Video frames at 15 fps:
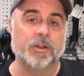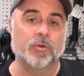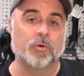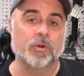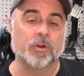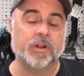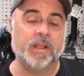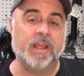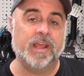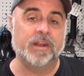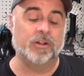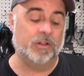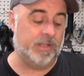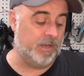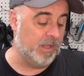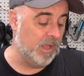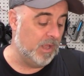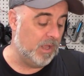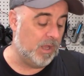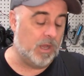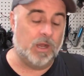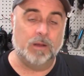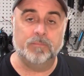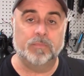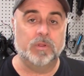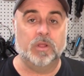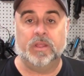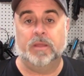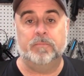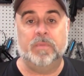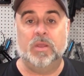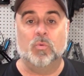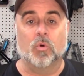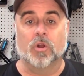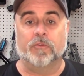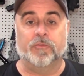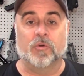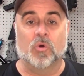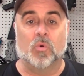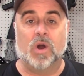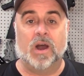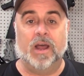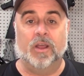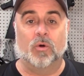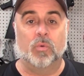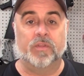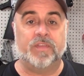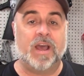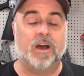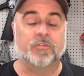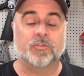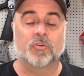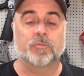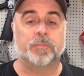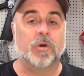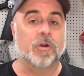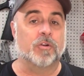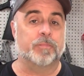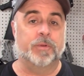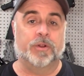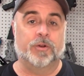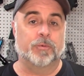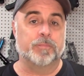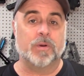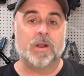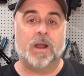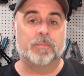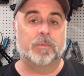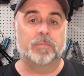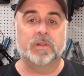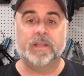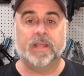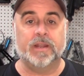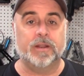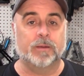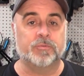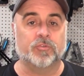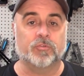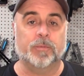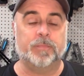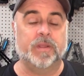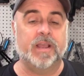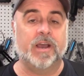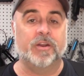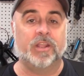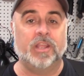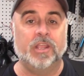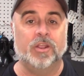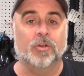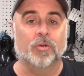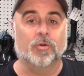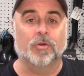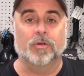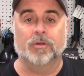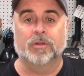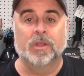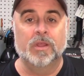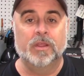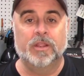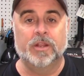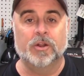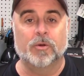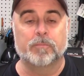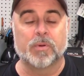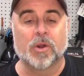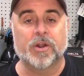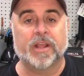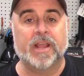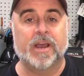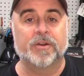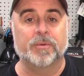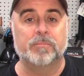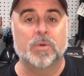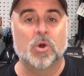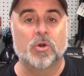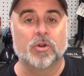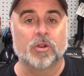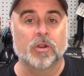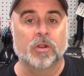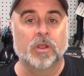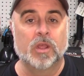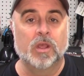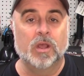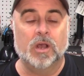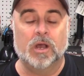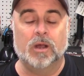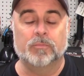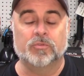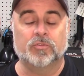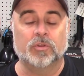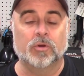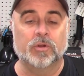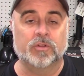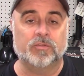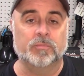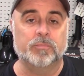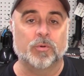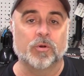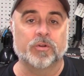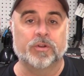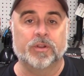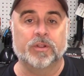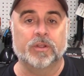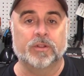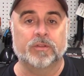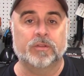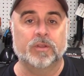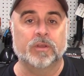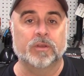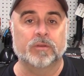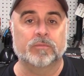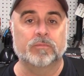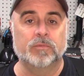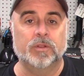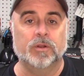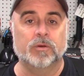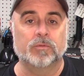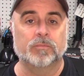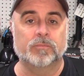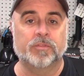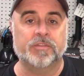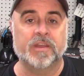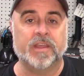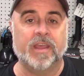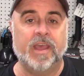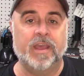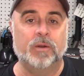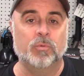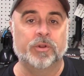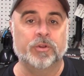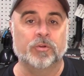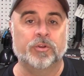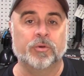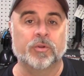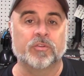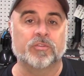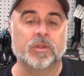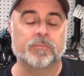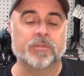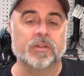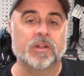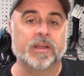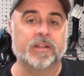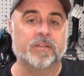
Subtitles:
in order to handle it. It may work for a while without those parts, but it'll probably end up stripping out a gear or, you know, burning out a motor. So it's important to you know, think ahead when you're doing something like